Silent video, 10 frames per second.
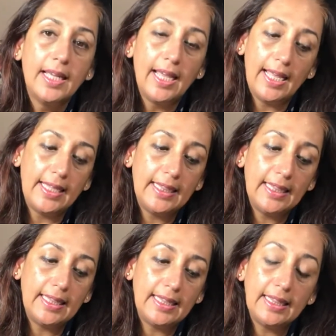and
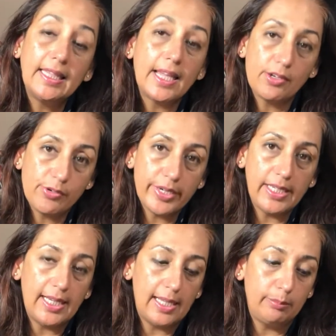that'll
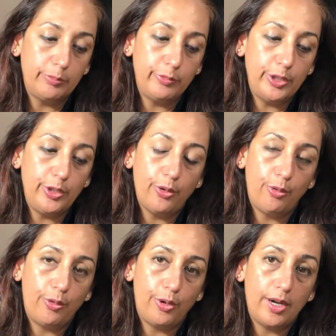really help with
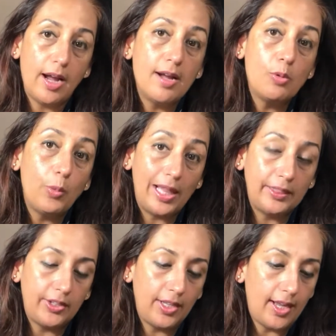your
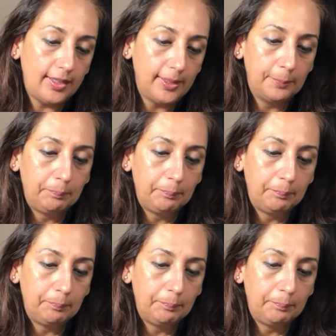wealth luck.